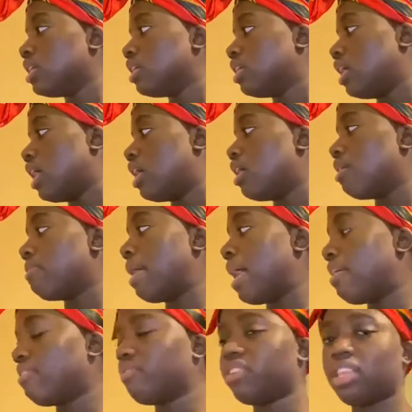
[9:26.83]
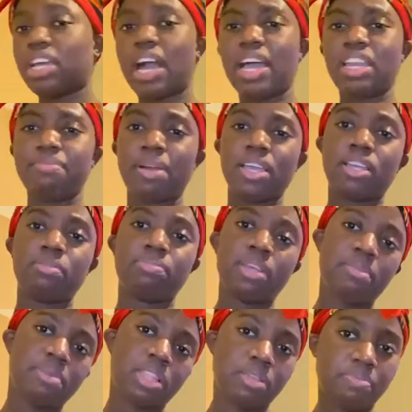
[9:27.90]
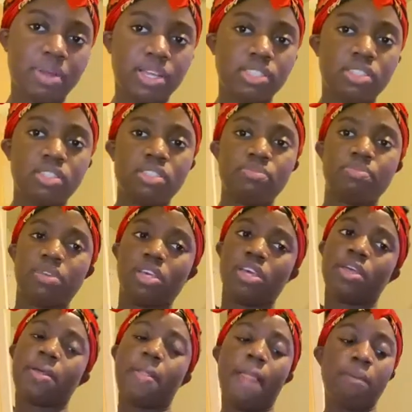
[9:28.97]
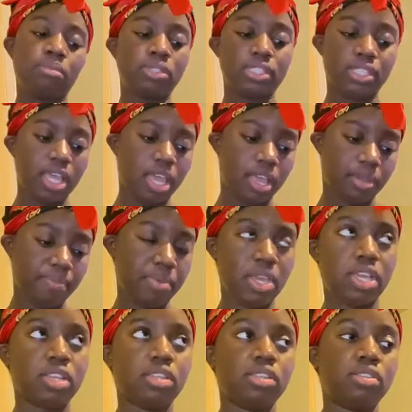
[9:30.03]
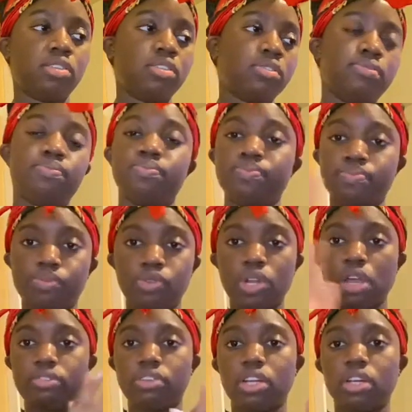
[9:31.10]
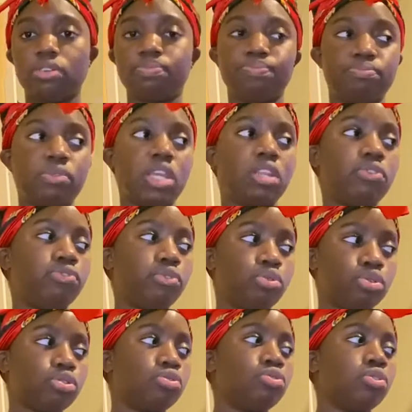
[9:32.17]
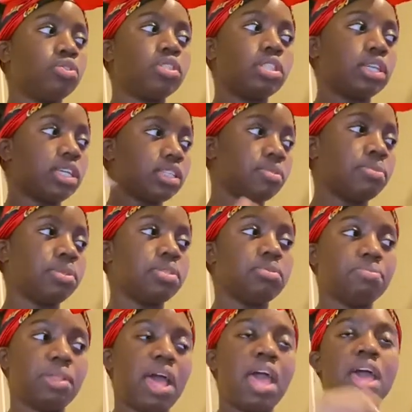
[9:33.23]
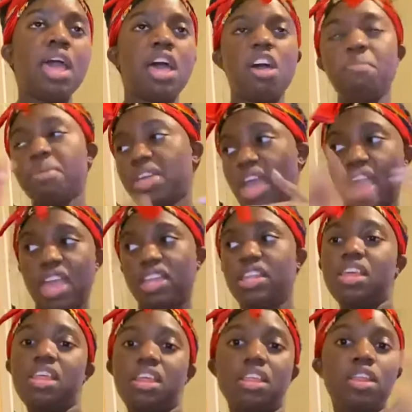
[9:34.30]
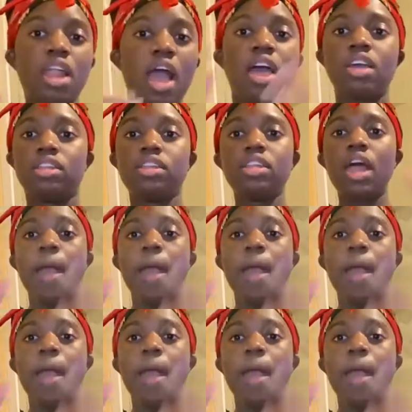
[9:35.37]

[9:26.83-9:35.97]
I haven't really got anybody complaining about the prices, but I'm just saying because you never know. In the future, you're going to see customers and be like, oh my God, da da da da da.